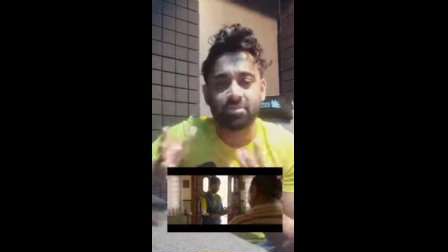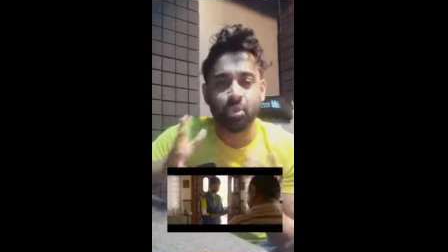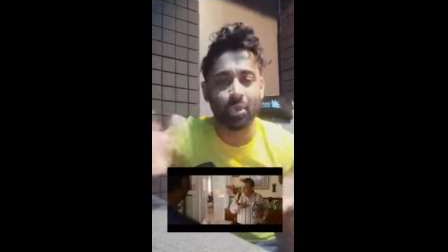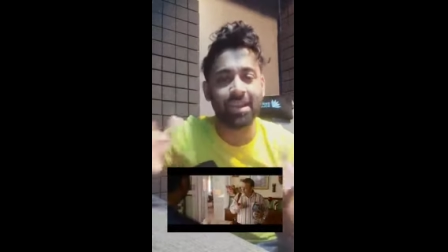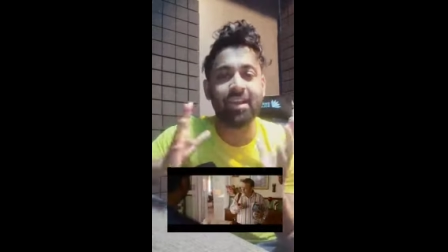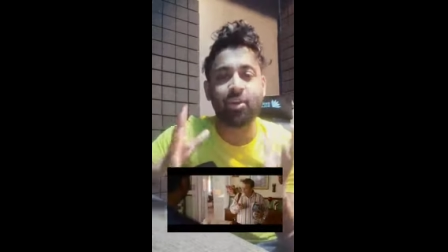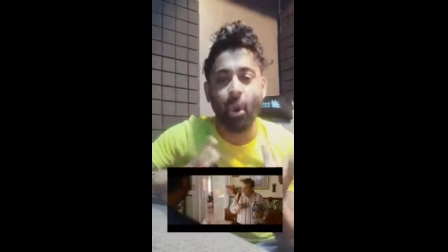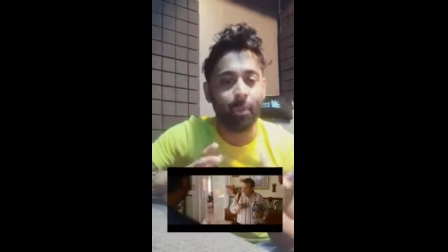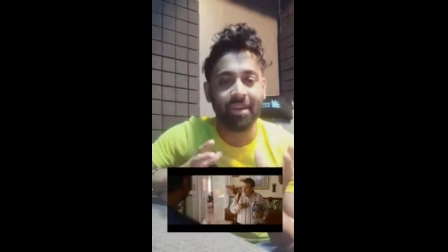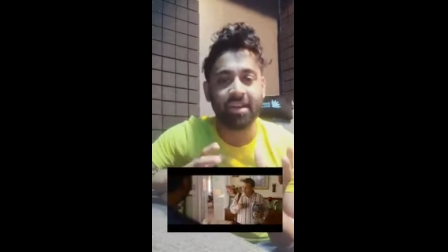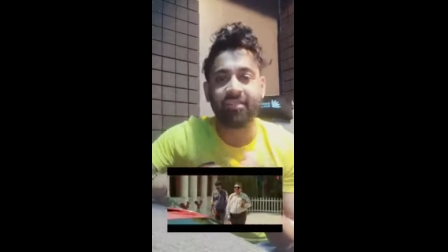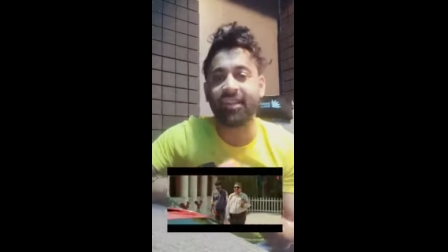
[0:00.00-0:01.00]
totally a
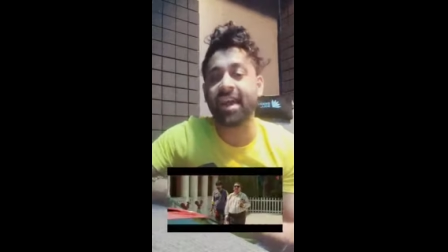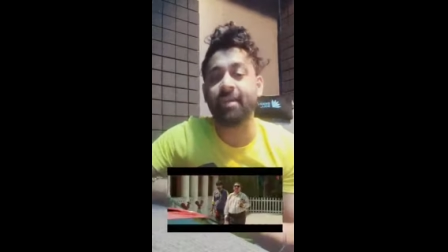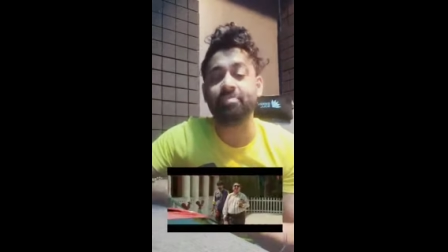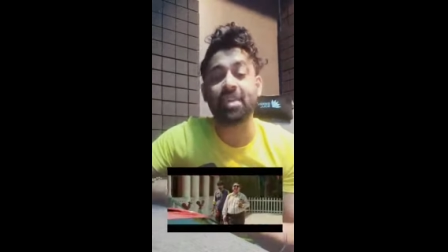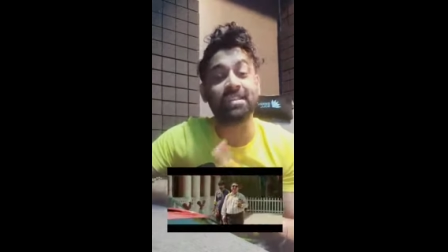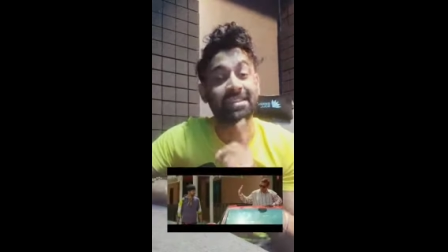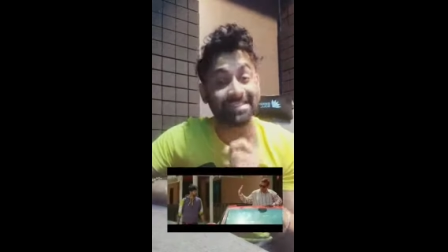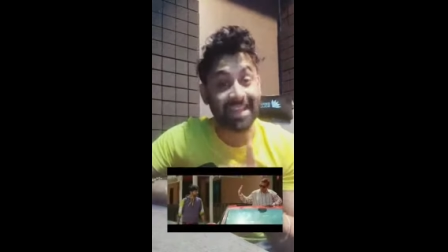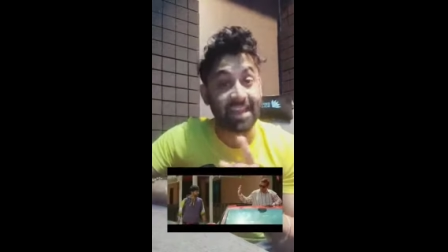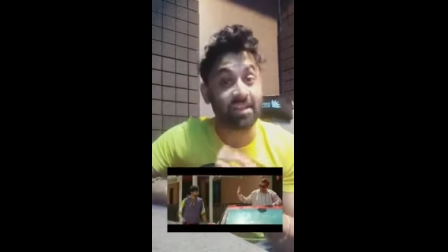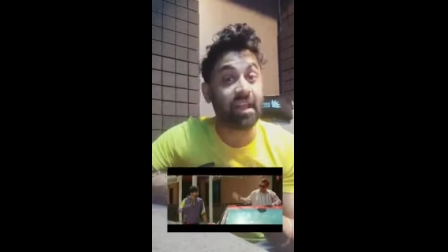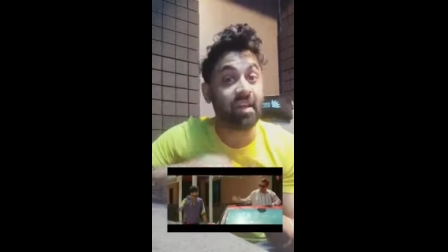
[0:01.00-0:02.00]
comic affair, the
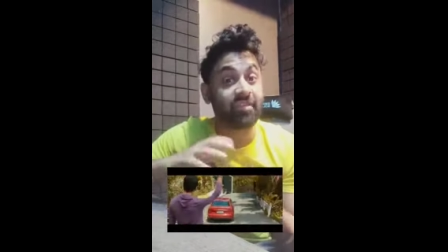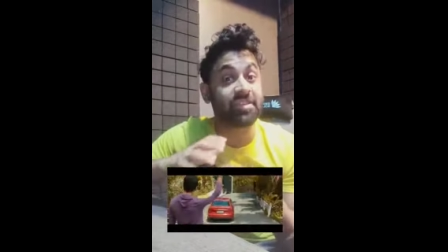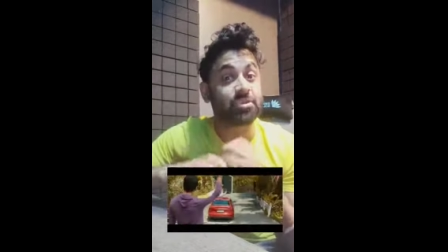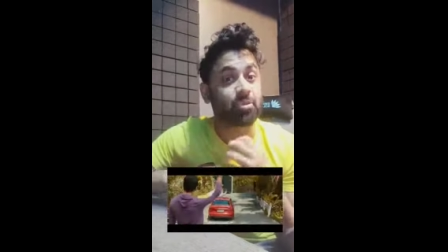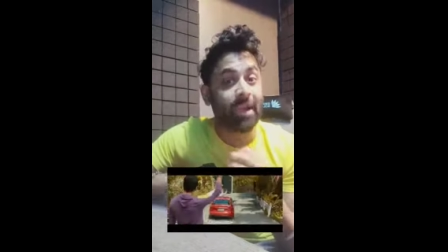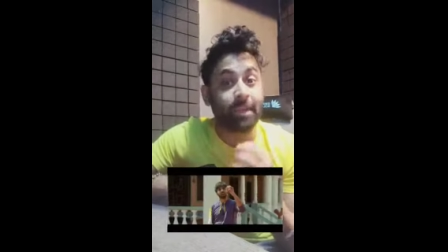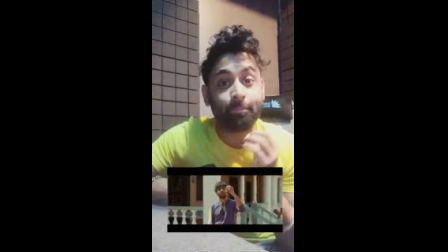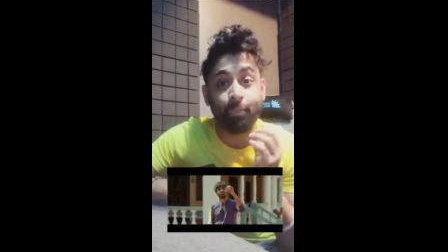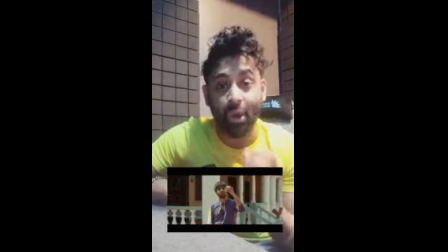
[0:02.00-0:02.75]
second half is quite